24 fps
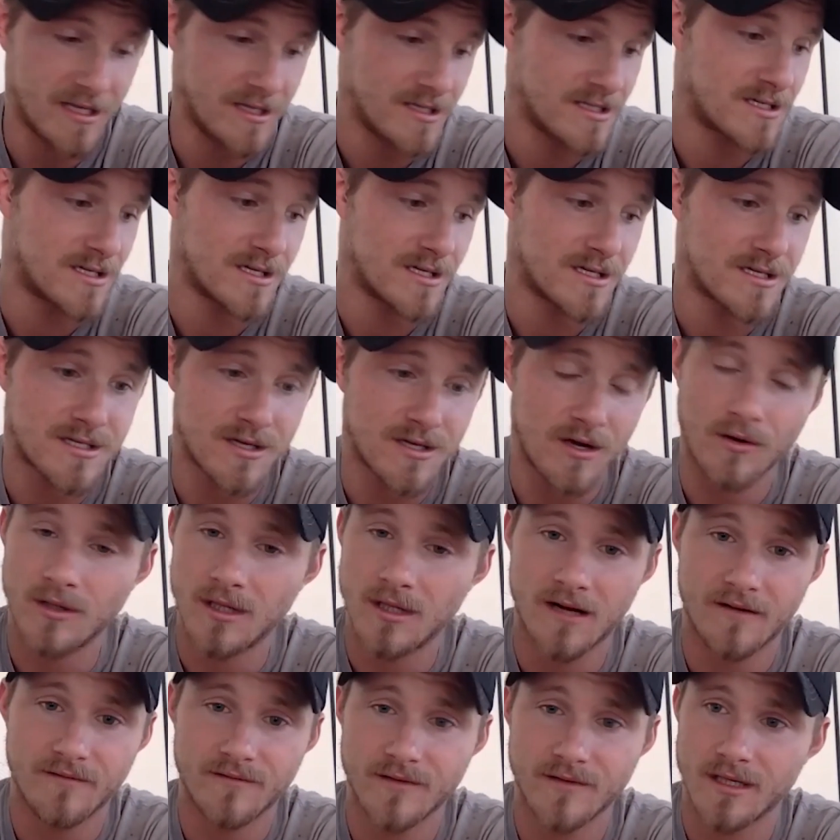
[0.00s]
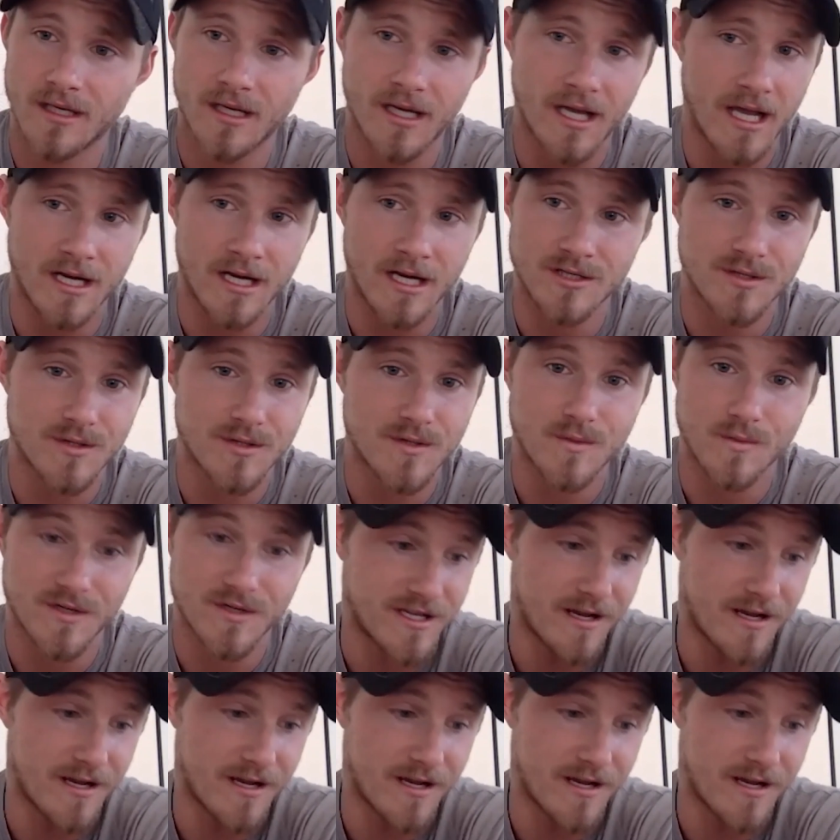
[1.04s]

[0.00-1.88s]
He's just so lovely and just was